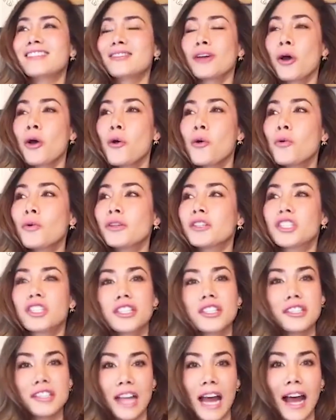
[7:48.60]
And
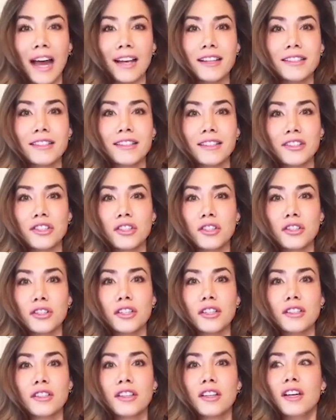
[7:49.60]
so she just has such
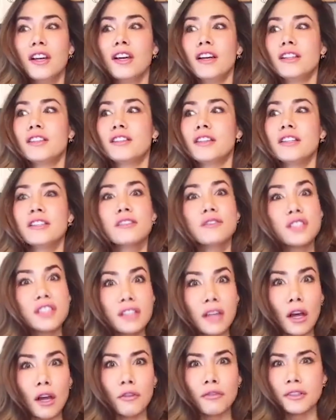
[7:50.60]
a good sense
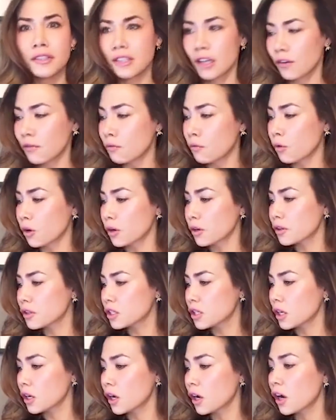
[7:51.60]
of self and
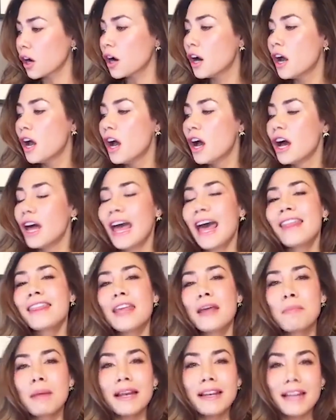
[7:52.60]
self-worth to her.
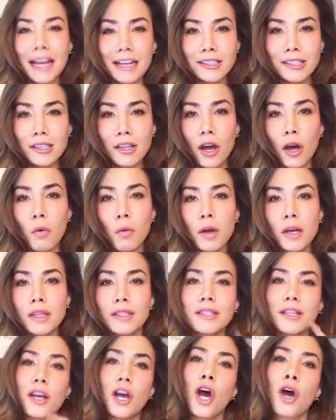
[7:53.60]
And then my next thought
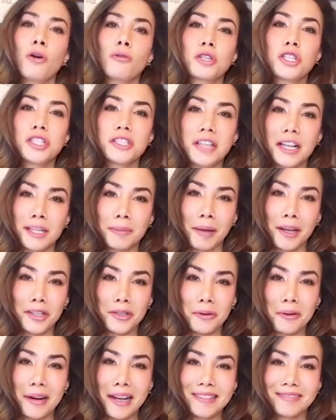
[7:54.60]
was, oh, she's next
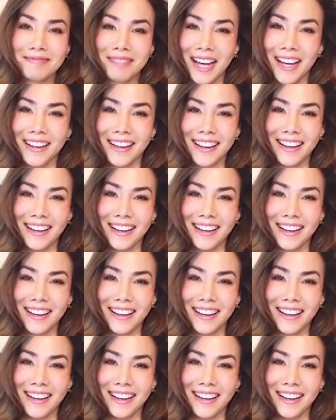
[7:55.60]
Bachelorette.